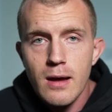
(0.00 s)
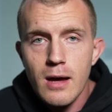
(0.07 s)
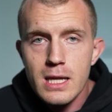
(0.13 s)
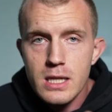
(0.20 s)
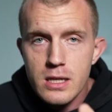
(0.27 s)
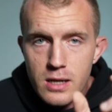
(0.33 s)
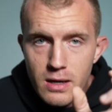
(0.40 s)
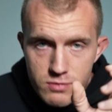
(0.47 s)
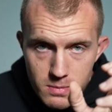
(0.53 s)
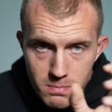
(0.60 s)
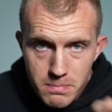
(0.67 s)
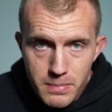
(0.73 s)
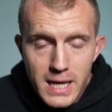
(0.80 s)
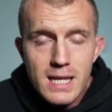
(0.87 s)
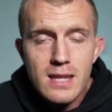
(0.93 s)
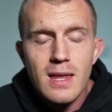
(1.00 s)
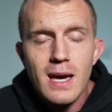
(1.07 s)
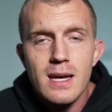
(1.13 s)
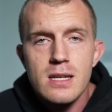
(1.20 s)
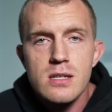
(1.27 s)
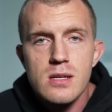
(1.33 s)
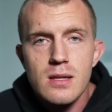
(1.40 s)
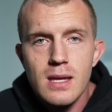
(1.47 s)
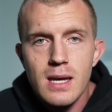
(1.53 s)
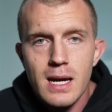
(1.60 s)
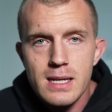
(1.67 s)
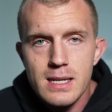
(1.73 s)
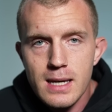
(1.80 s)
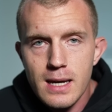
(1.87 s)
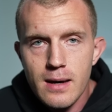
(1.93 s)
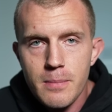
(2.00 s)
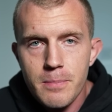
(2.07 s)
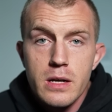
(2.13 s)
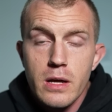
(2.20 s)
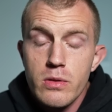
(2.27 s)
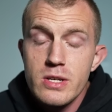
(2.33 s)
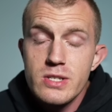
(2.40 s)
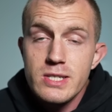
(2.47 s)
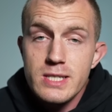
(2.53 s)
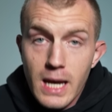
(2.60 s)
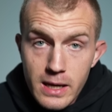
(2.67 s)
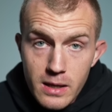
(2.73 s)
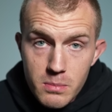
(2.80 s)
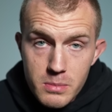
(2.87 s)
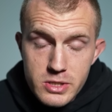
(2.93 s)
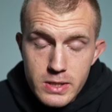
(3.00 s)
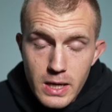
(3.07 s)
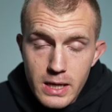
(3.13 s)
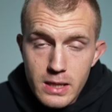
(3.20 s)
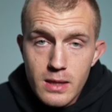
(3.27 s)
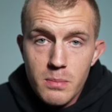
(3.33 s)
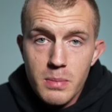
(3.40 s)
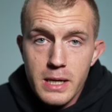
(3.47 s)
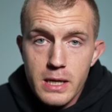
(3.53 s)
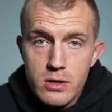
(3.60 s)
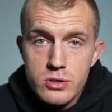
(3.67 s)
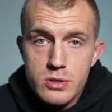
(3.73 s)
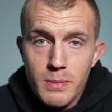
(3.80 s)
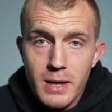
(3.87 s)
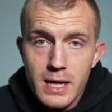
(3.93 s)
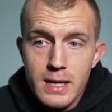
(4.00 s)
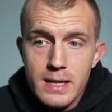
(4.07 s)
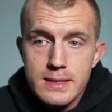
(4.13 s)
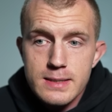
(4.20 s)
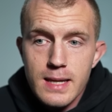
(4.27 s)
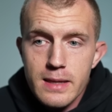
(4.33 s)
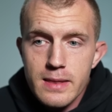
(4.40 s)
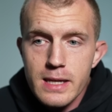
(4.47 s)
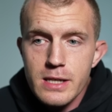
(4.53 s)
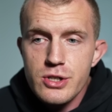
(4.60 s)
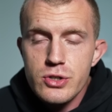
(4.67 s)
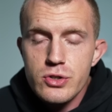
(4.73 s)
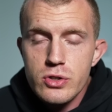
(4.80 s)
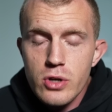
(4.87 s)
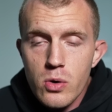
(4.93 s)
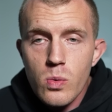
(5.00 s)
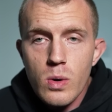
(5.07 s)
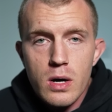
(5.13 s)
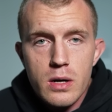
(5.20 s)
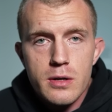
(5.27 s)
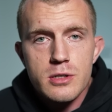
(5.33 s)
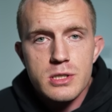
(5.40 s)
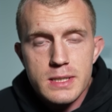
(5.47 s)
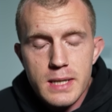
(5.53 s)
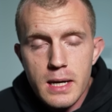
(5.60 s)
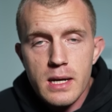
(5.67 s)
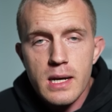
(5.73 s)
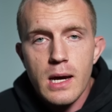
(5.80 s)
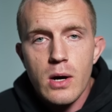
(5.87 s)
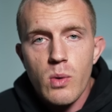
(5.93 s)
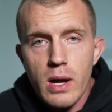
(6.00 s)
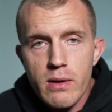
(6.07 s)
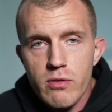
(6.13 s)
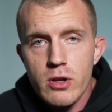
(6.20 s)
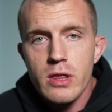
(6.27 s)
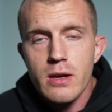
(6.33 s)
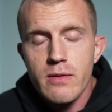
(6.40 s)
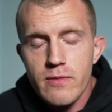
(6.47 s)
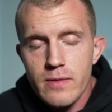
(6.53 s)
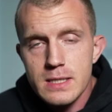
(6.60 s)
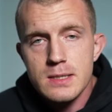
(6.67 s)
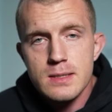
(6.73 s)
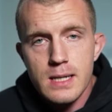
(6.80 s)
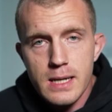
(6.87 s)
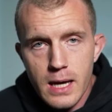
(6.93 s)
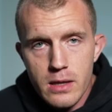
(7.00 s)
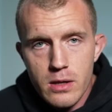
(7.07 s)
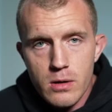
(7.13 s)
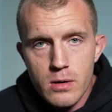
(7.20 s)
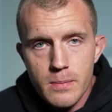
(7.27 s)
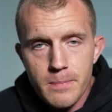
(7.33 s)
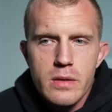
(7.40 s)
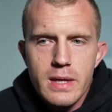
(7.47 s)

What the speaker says: And then you have to bake that into the idea. Now, the second mistake that beginners make is that they just don't understand how everything fits together.